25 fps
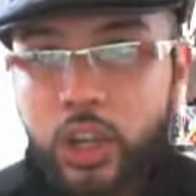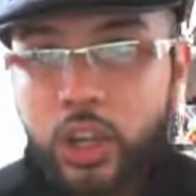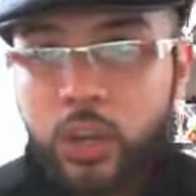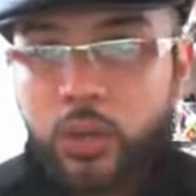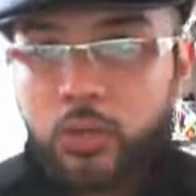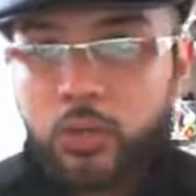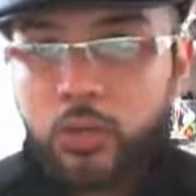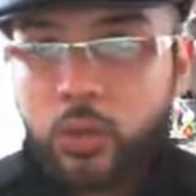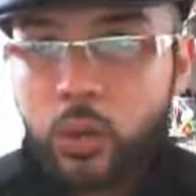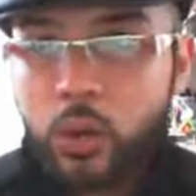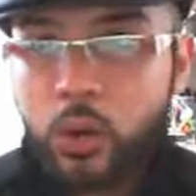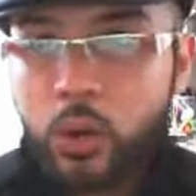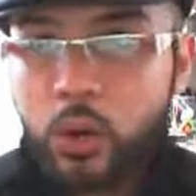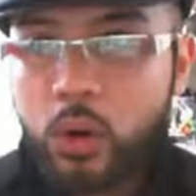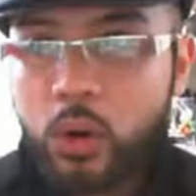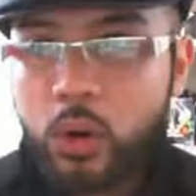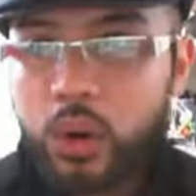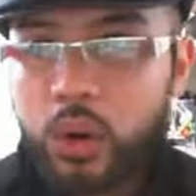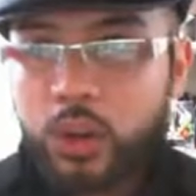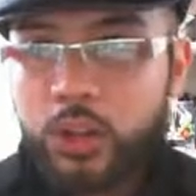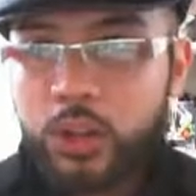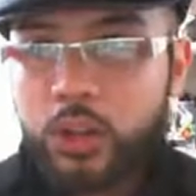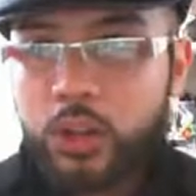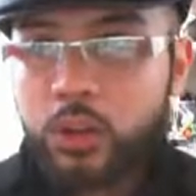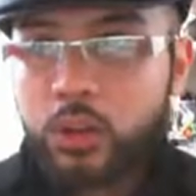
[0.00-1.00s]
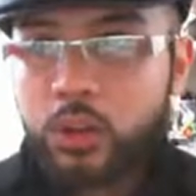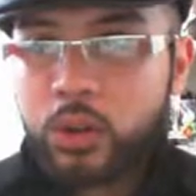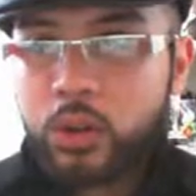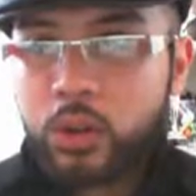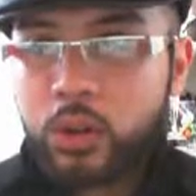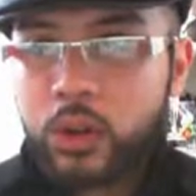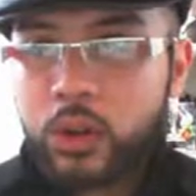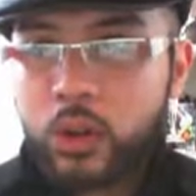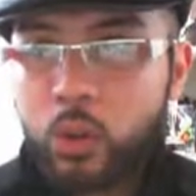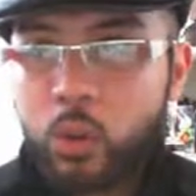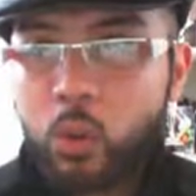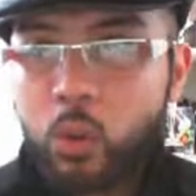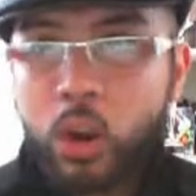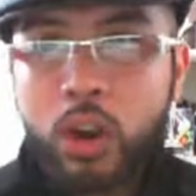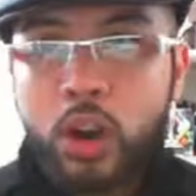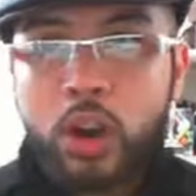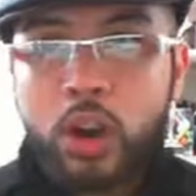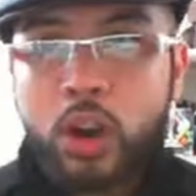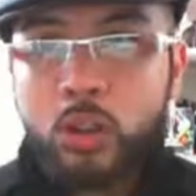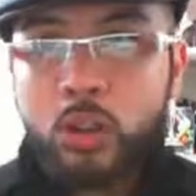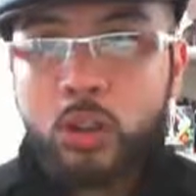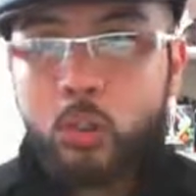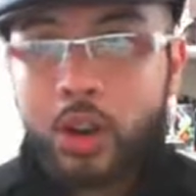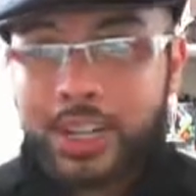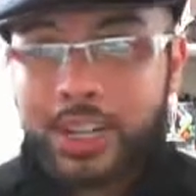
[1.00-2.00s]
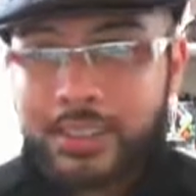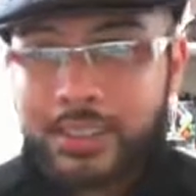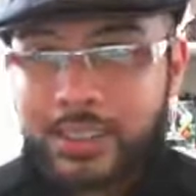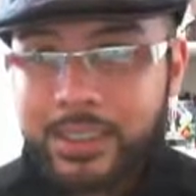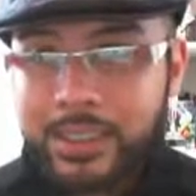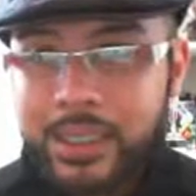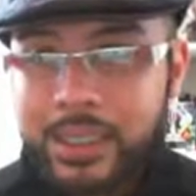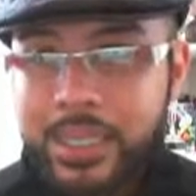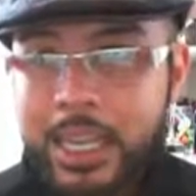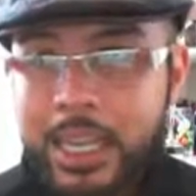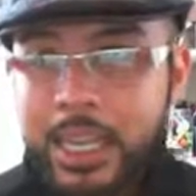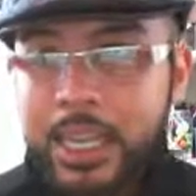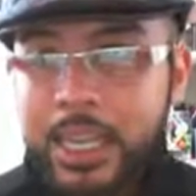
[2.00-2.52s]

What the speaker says: for your one-on-ones